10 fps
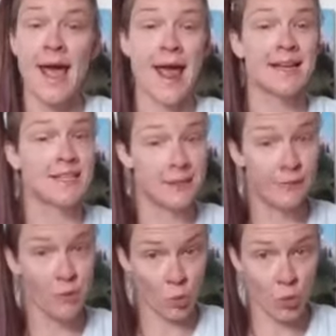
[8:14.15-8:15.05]
and
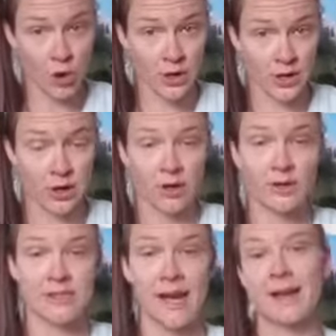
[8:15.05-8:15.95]
different warning
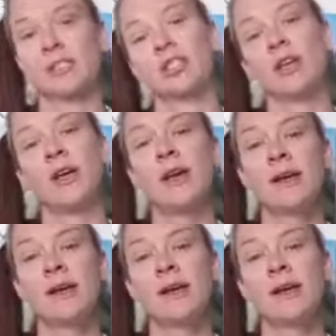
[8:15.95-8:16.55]
calls actually